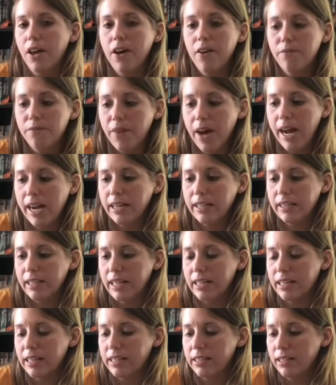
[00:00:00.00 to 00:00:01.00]
Finally,
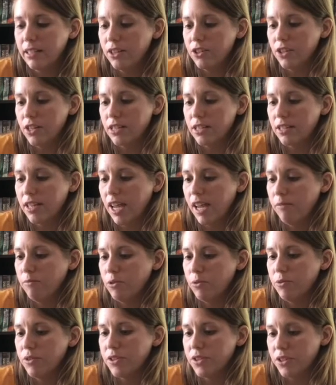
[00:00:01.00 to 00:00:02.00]
the ninjas came
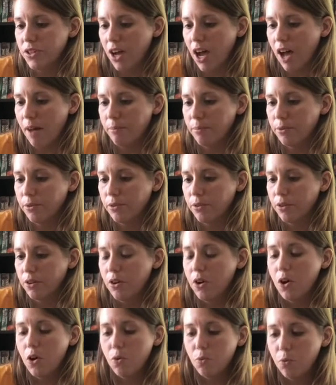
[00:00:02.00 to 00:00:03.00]
to a stop.
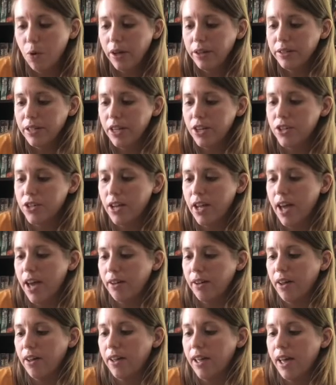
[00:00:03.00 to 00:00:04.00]
One ninja
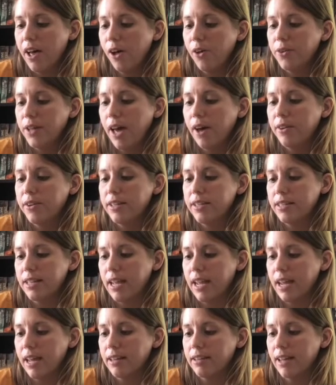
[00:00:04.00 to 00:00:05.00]
held out his
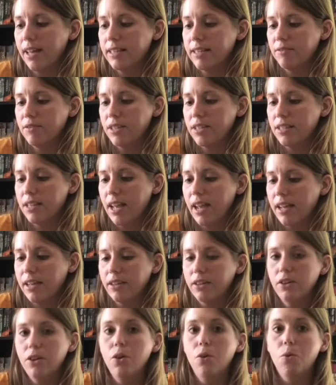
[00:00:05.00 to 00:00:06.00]
hand as if to say,
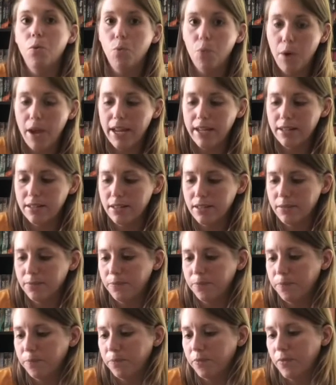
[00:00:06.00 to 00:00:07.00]
"Wait."
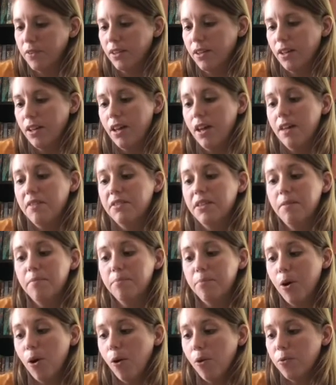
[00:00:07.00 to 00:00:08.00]
Then
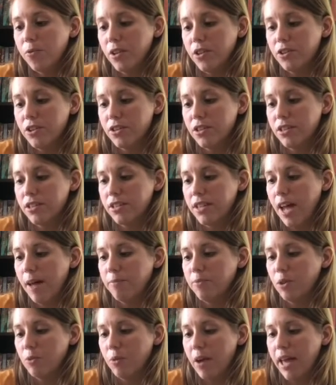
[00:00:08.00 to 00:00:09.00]
both ninjas stepped
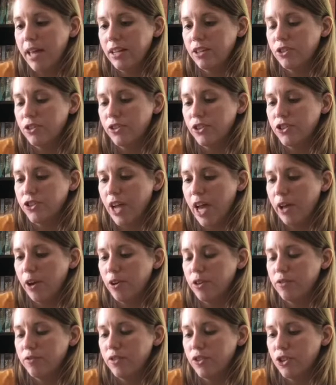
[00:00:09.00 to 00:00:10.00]
away into the
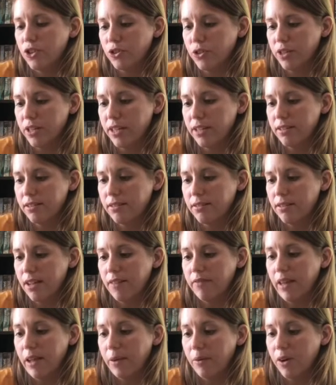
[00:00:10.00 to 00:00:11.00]
shadows of the trees,
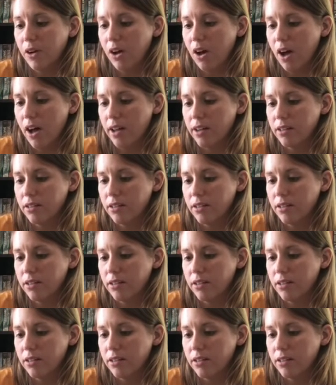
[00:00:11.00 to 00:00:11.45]
and they were gone.